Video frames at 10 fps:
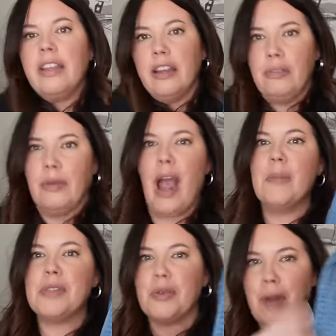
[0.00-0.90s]
then
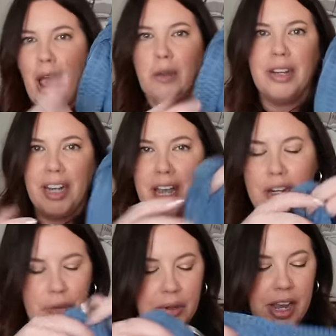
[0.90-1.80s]
wraps around and
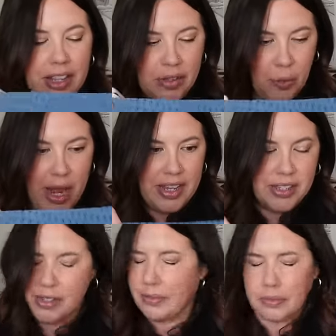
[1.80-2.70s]
kind of creates a
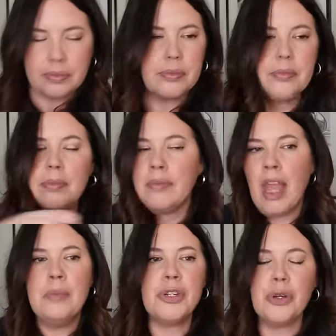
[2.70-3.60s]
waist.
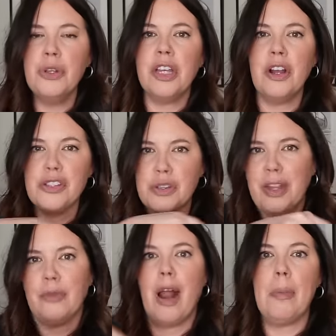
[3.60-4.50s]
I'm sure you can also
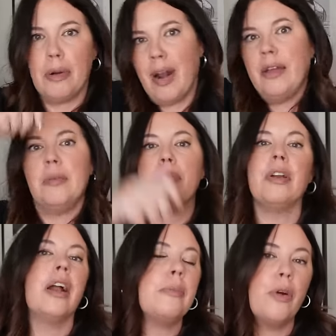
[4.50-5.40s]
like wrap it around and
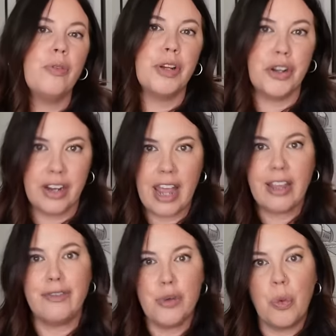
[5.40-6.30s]
put it up over your neck
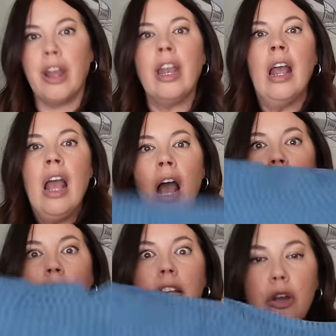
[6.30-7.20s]
if you want
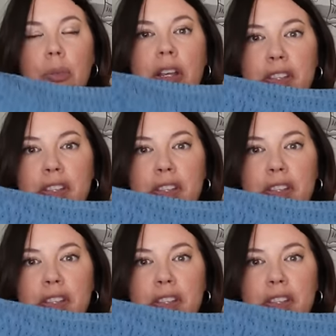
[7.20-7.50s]
a little bit of